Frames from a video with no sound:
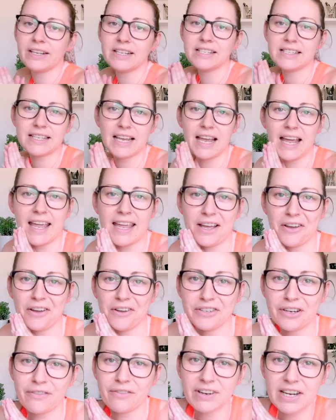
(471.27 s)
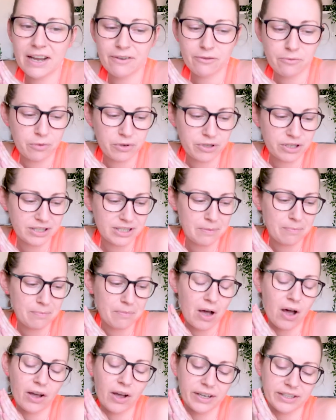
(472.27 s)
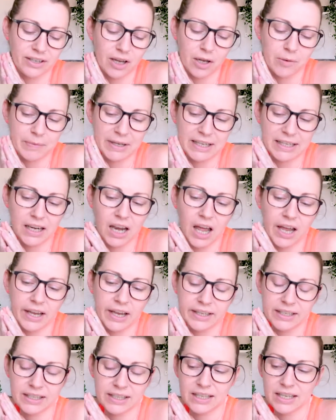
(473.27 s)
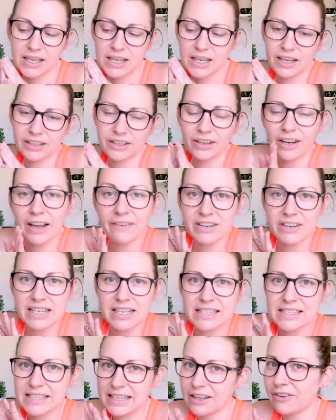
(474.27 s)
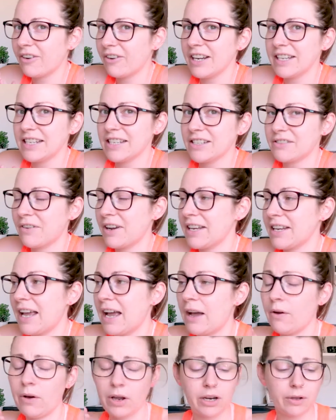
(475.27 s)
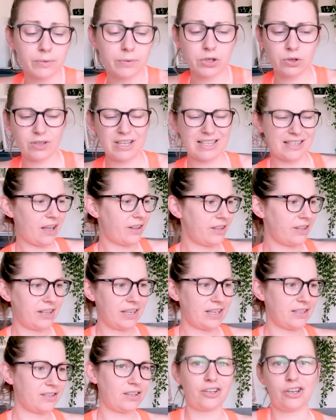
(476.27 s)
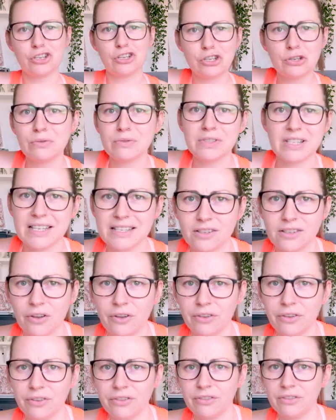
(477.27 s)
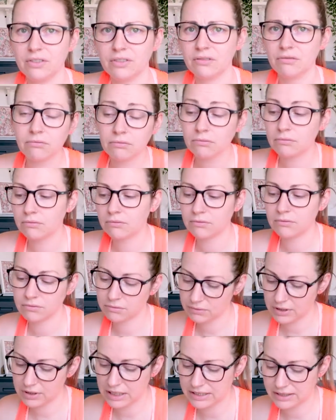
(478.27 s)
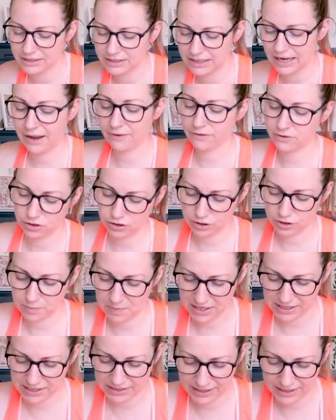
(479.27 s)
I say I don't really have a product in mind, I mean like I don't have any sticker ideas right now. And I'm sure there's other things I could use this on. It doesn't have to just be